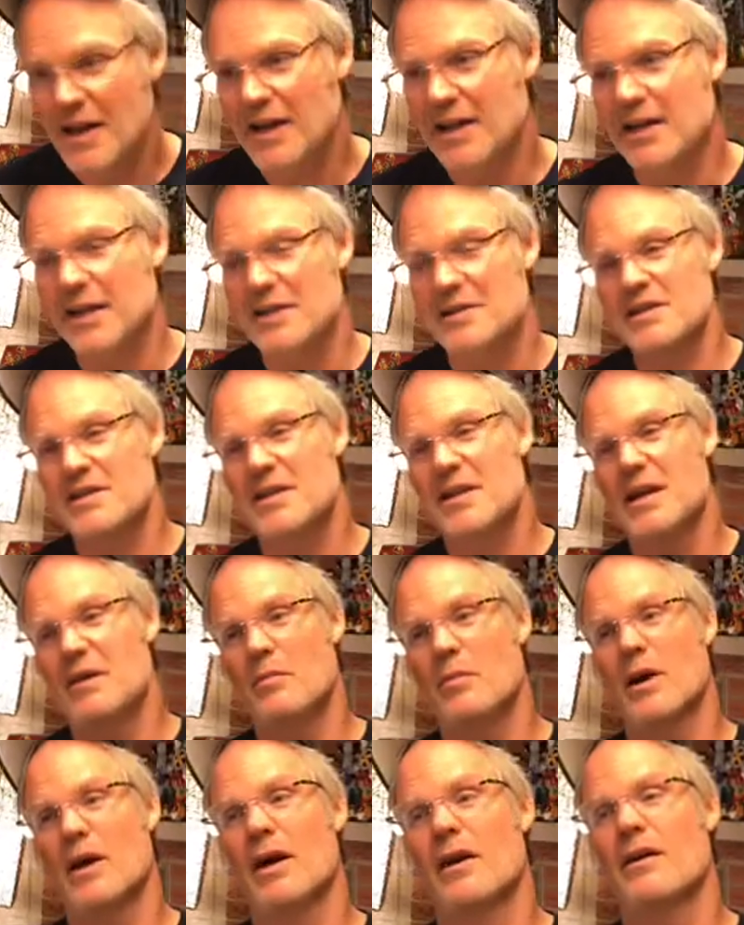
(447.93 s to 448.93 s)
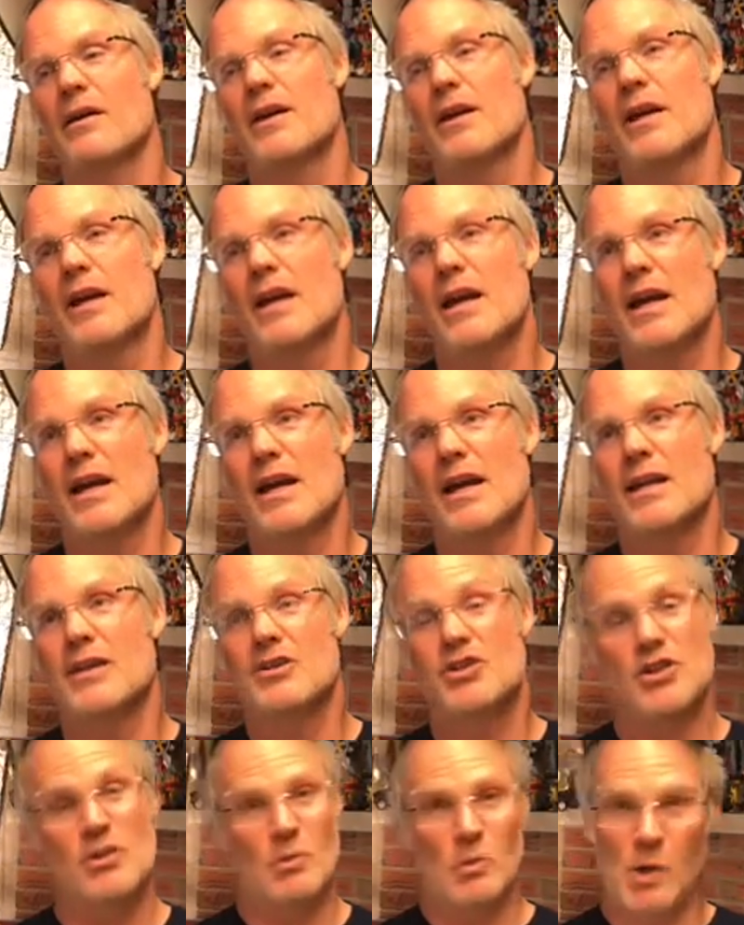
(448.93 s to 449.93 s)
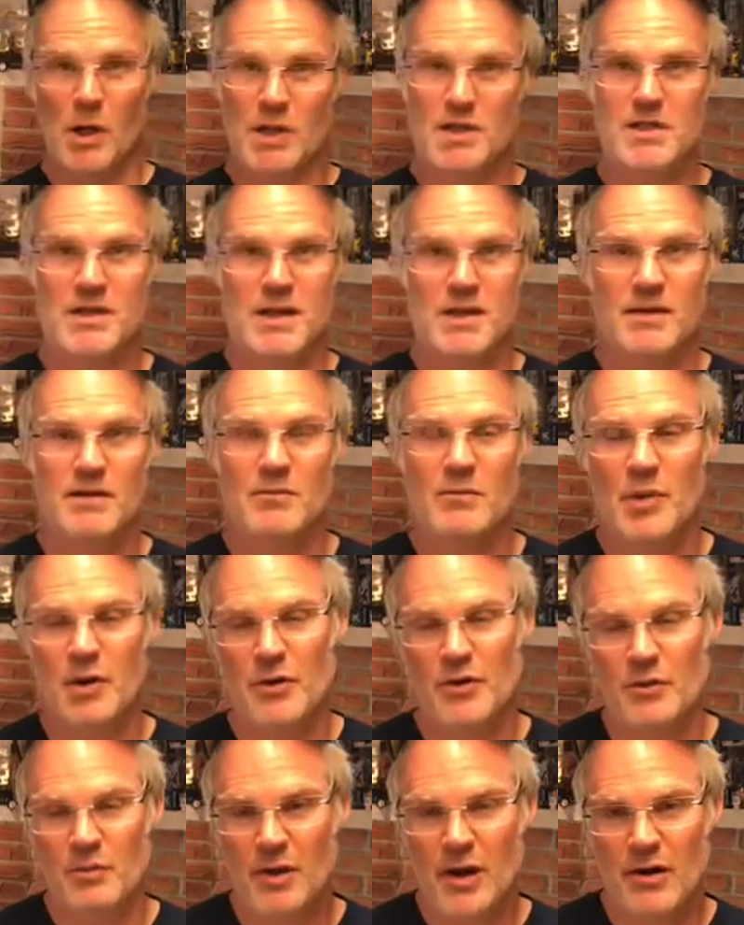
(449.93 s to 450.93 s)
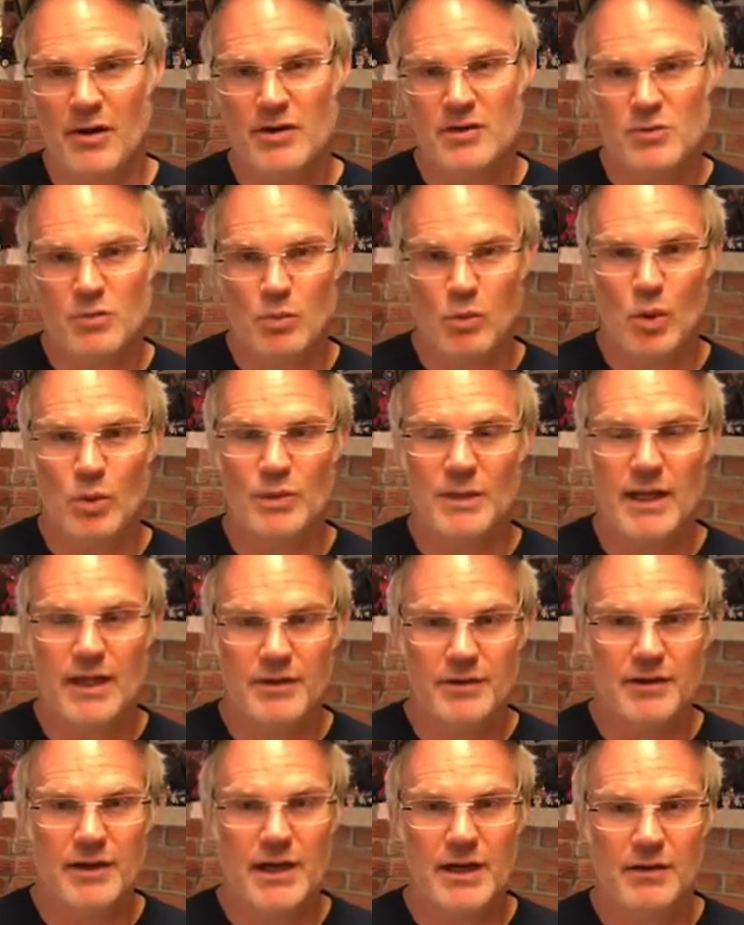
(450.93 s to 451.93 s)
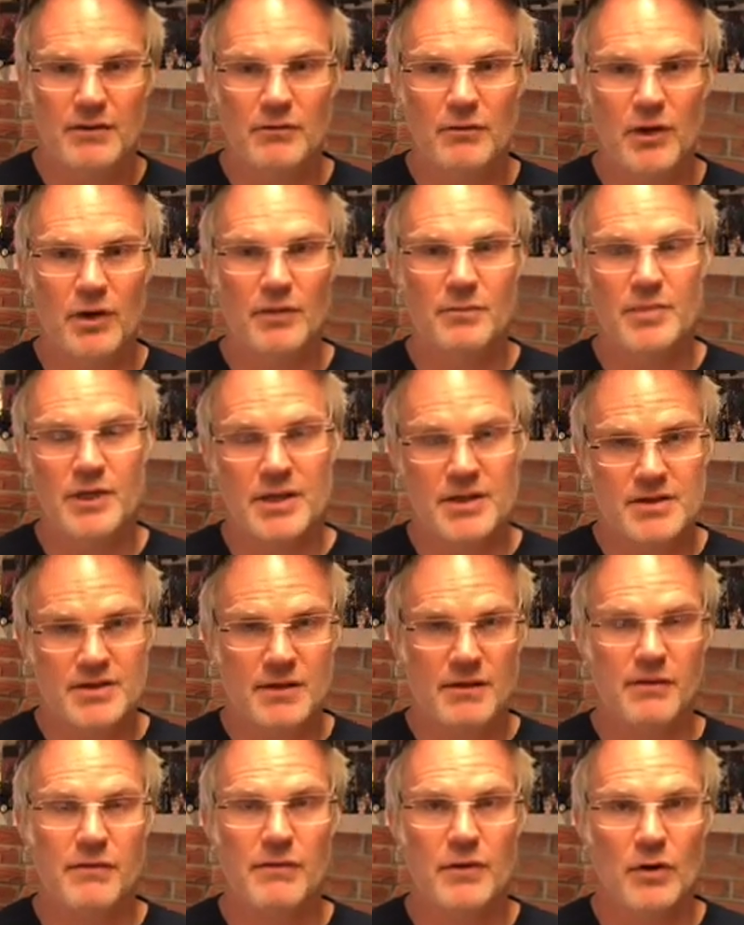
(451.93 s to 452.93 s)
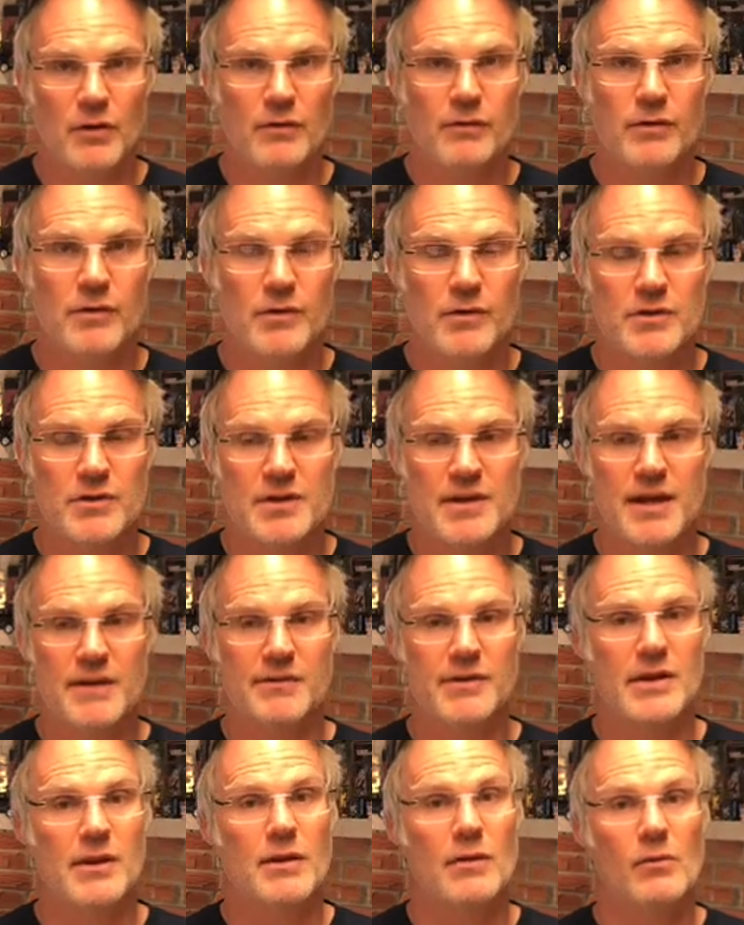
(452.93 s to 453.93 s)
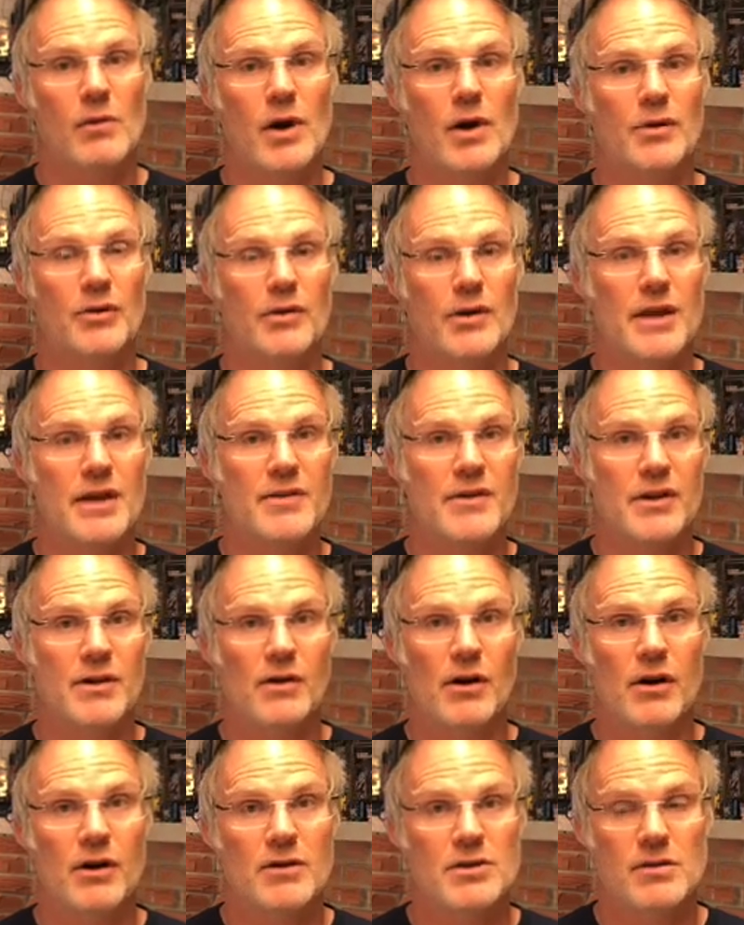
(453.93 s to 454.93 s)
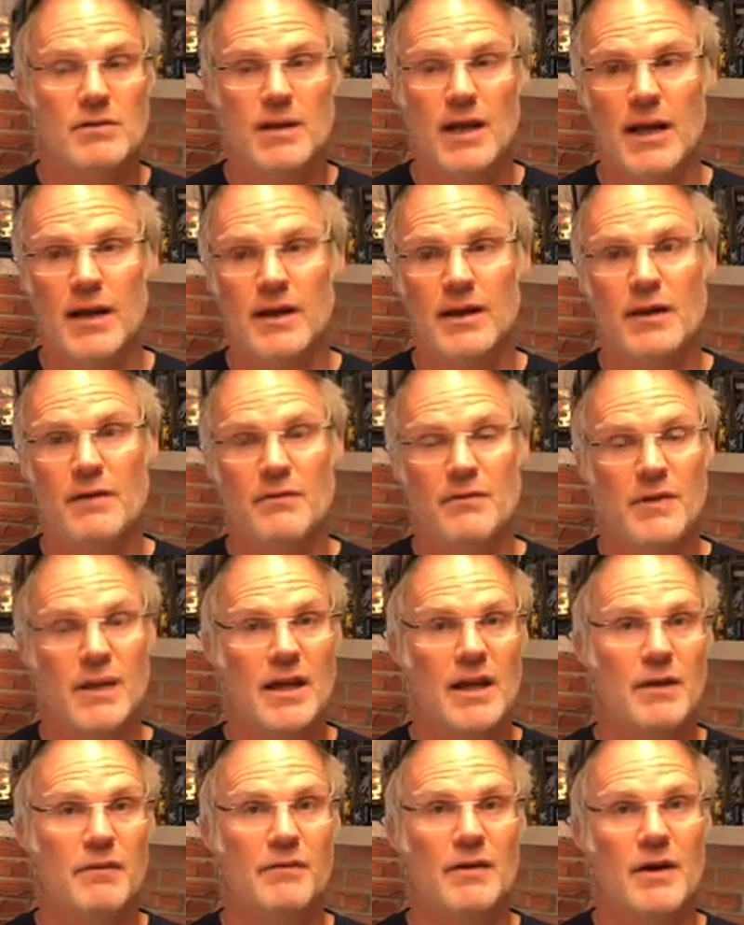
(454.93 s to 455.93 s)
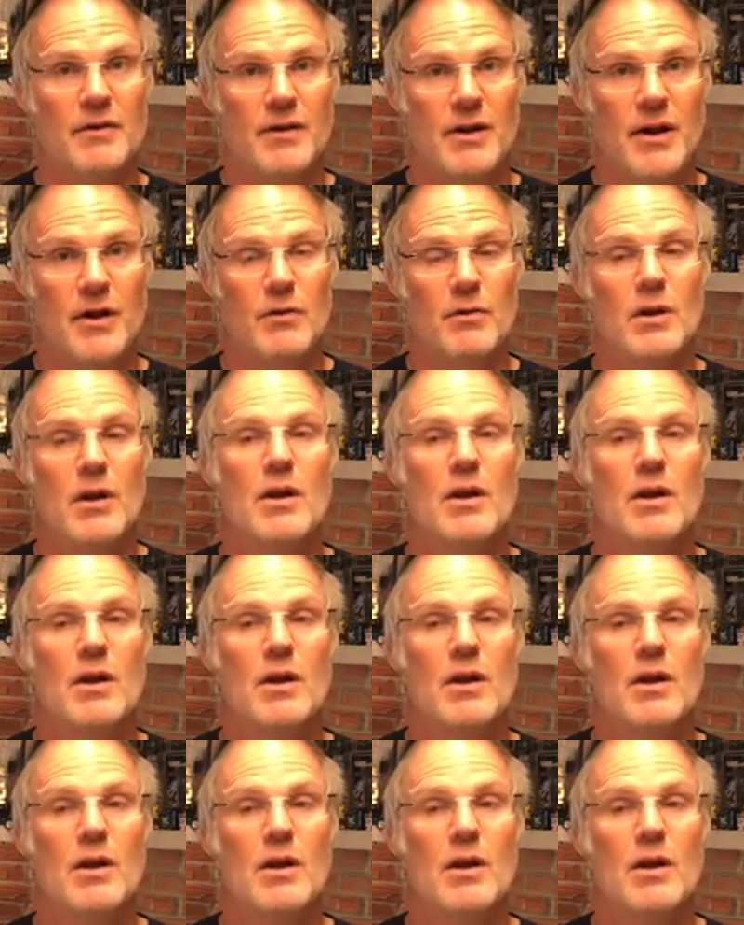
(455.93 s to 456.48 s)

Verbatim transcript: against the Empire. And she wants in, but her parents won't let her get involved because they fear for her safety. They want her in the dark so that if they get found out,